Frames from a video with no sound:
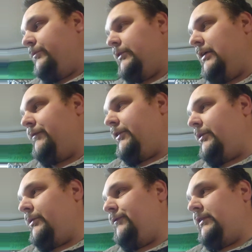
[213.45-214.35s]
Loved the
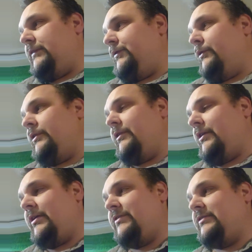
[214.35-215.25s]
R154, and
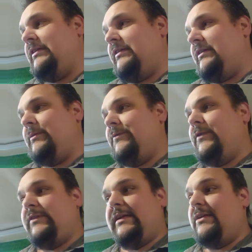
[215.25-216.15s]
honestly, the
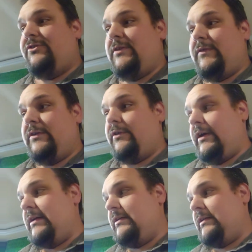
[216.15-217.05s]
W58 shifted
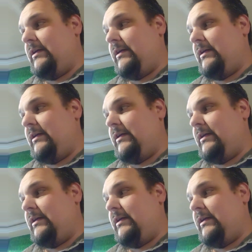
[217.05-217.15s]
great.